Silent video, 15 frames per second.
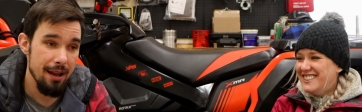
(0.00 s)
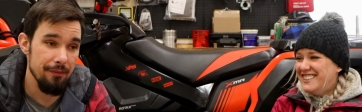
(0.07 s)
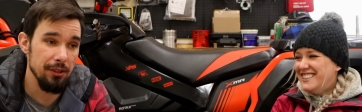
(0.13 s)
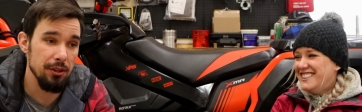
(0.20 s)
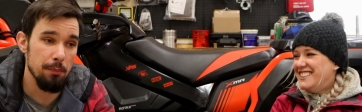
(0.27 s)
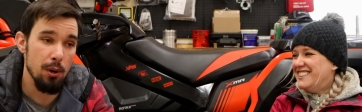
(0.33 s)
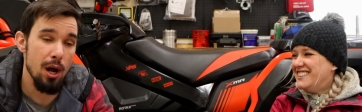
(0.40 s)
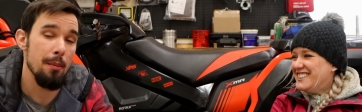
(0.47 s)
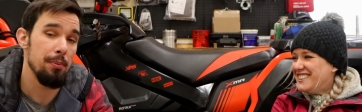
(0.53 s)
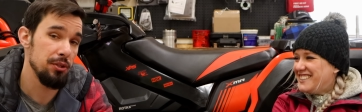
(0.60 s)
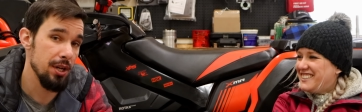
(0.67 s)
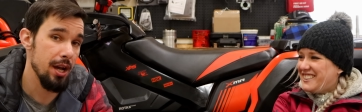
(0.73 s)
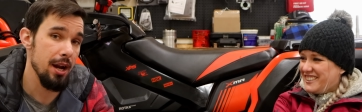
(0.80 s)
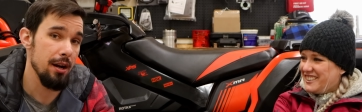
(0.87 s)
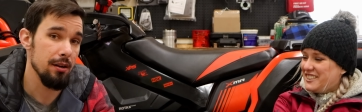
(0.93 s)
Speaker 1: having the proper
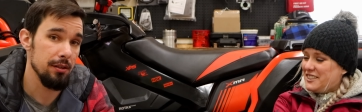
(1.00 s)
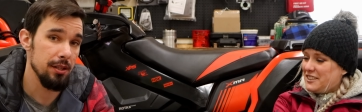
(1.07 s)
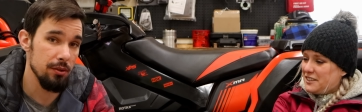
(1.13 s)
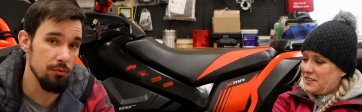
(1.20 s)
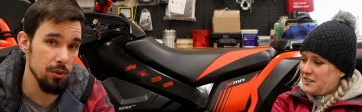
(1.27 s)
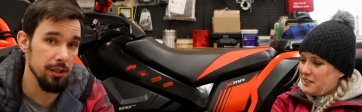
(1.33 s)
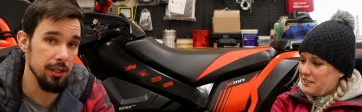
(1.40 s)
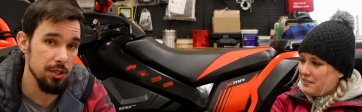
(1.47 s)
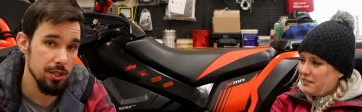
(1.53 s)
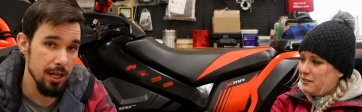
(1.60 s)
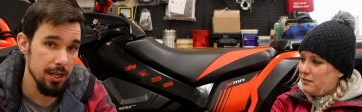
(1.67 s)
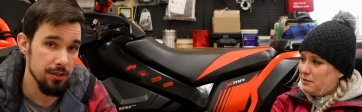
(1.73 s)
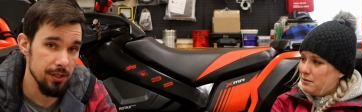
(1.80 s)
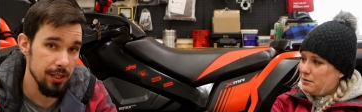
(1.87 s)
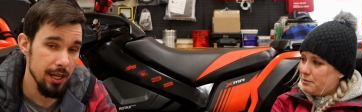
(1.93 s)
tire can really
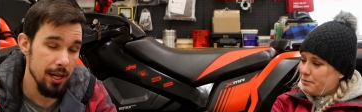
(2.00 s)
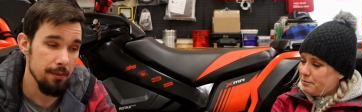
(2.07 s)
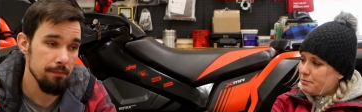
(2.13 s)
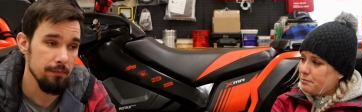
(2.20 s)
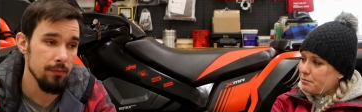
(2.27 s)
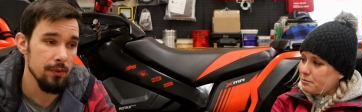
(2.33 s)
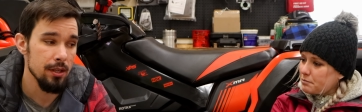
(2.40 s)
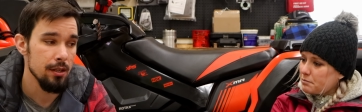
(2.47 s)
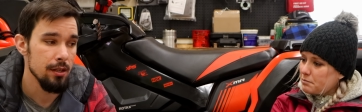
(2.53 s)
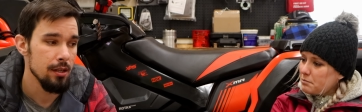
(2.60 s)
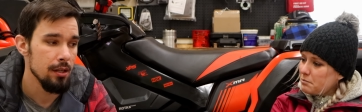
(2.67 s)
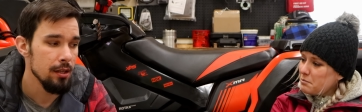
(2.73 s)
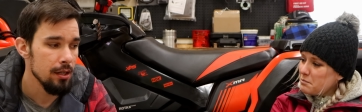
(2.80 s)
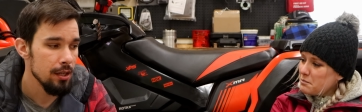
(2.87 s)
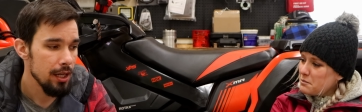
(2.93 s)
change the game.
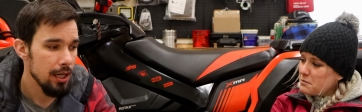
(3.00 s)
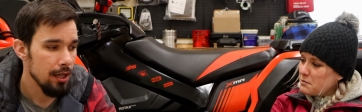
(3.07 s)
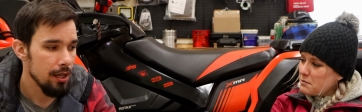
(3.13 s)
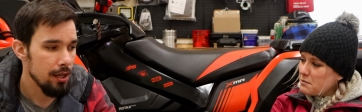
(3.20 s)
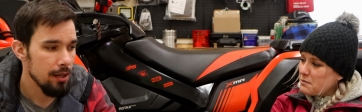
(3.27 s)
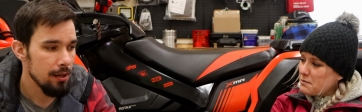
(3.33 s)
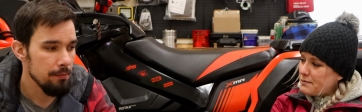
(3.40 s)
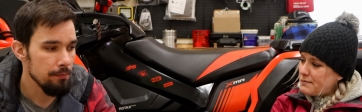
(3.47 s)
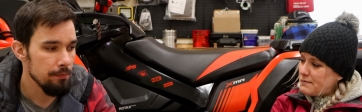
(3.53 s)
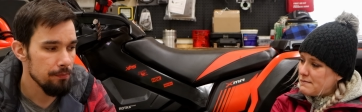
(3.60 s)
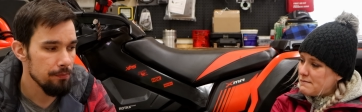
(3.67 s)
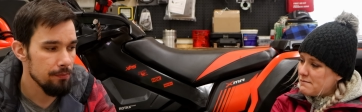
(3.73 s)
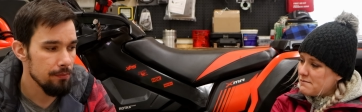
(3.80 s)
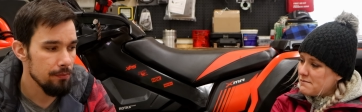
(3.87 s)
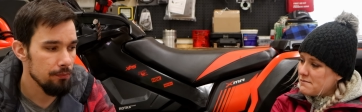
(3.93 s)
Um,
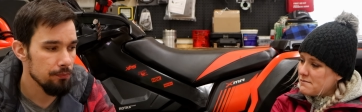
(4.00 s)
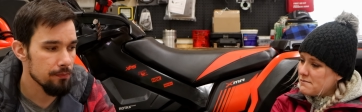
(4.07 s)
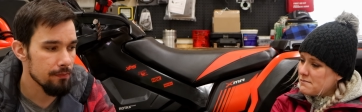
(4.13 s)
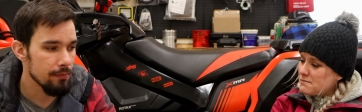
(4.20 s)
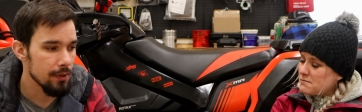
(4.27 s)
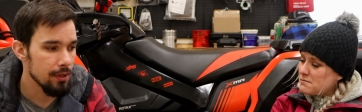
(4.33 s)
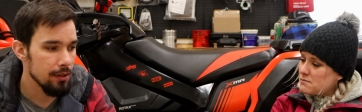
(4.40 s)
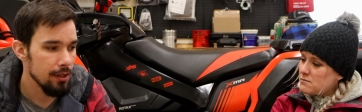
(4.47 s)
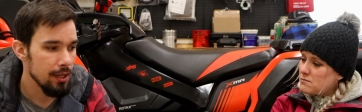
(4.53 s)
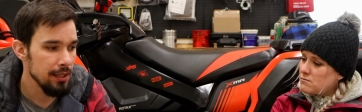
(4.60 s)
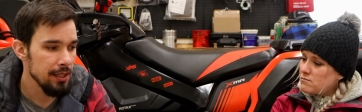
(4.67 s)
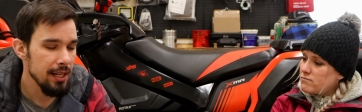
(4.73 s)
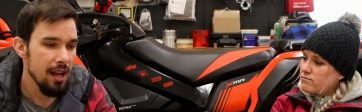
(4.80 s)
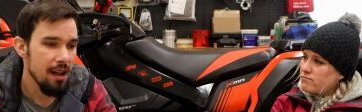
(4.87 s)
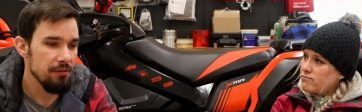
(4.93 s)

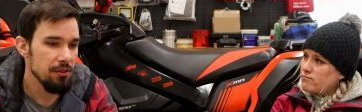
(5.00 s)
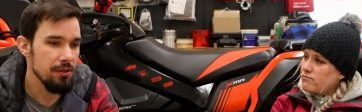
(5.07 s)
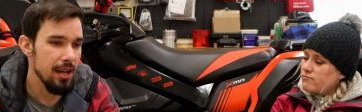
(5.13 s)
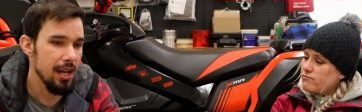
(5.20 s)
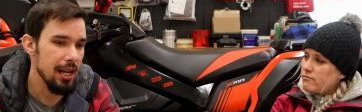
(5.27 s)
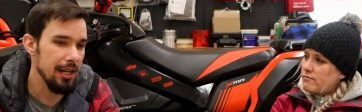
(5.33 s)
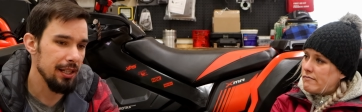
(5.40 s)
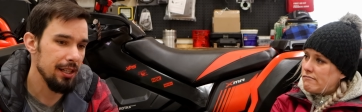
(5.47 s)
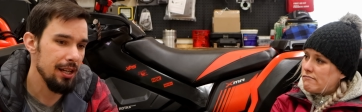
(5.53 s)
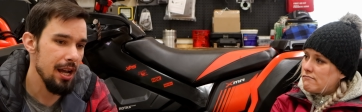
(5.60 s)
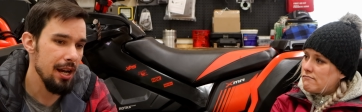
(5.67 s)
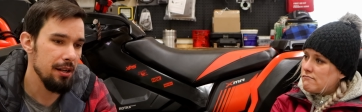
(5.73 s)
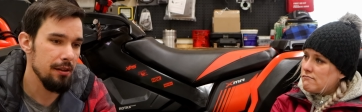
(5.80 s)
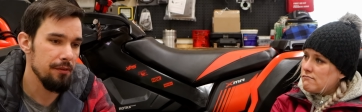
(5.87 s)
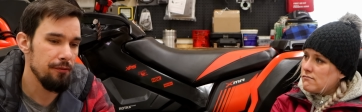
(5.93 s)
and then after that, it
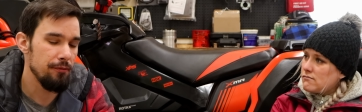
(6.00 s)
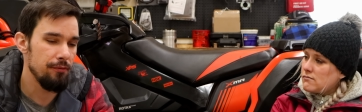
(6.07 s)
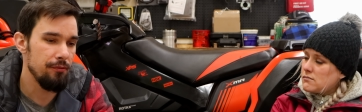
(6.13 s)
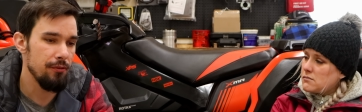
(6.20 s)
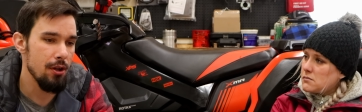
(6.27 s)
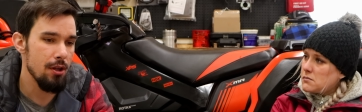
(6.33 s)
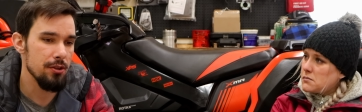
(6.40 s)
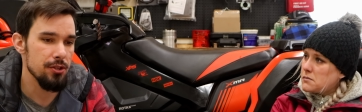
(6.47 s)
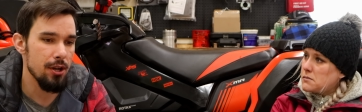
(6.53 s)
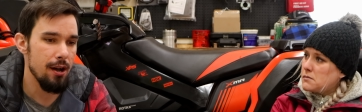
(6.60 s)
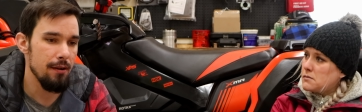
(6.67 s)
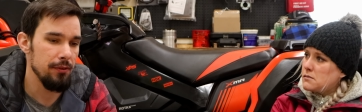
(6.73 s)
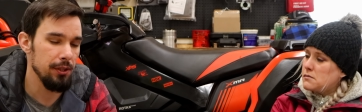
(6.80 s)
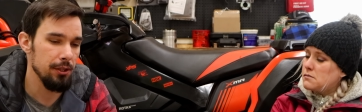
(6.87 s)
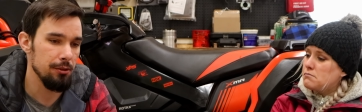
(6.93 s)
kind of falls
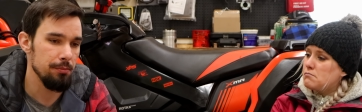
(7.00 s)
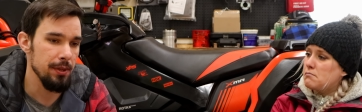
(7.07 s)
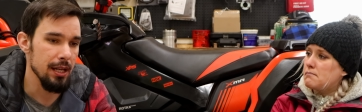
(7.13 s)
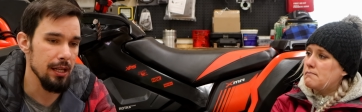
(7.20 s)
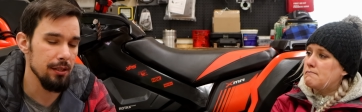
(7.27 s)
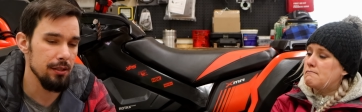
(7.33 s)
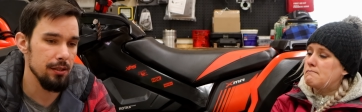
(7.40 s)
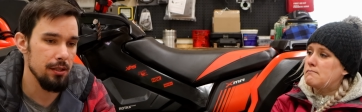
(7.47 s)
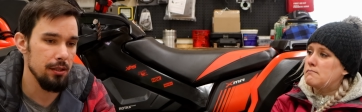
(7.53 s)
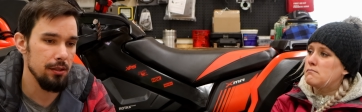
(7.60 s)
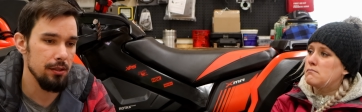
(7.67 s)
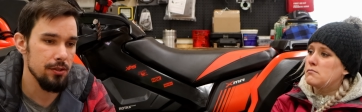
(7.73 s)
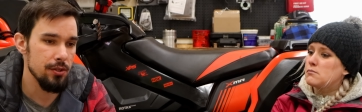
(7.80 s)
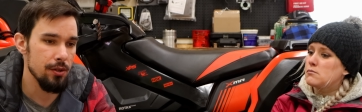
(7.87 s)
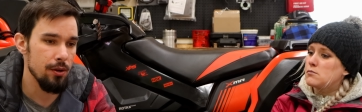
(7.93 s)
off a little bit.
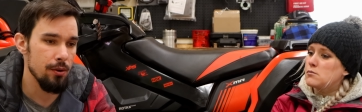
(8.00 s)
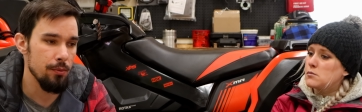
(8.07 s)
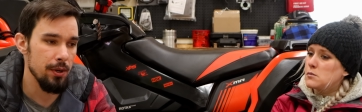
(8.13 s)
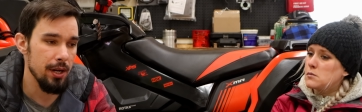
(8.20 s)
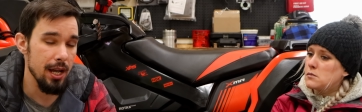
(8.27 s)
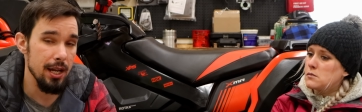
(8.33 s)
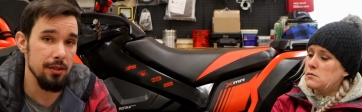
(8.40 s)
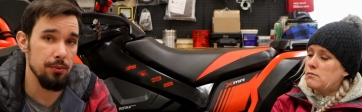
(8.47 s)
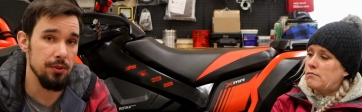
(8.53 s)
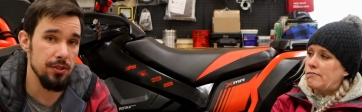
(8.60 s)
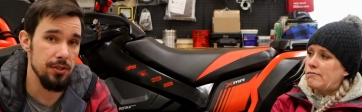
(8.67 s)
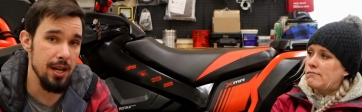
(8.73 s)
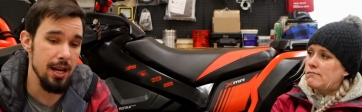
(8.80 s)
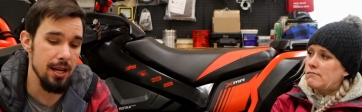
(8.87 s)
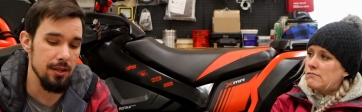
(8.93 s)
So what I would
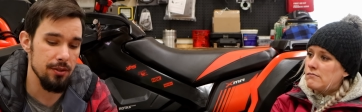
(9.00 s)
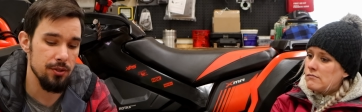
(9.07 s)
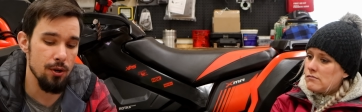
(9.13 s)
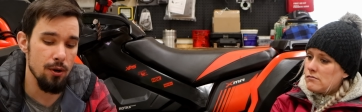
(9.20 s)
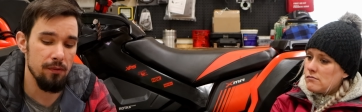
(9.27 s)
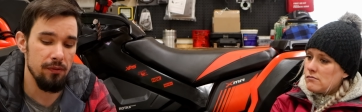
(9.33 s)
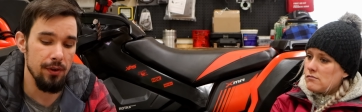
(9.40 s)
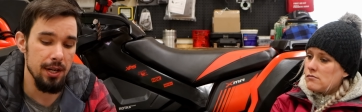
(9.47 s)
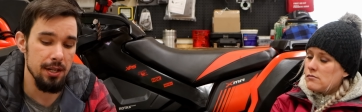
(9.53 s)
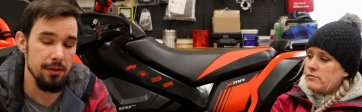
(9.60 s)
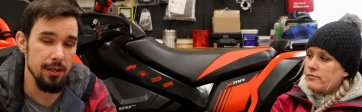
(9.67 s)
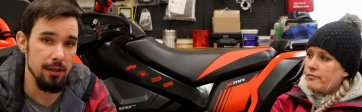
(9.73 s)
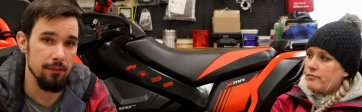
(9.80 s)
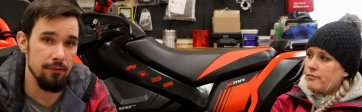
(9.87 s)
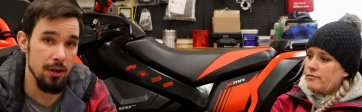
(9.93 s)
say is go for
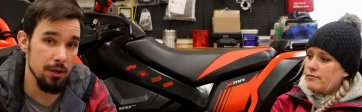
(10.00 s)
anything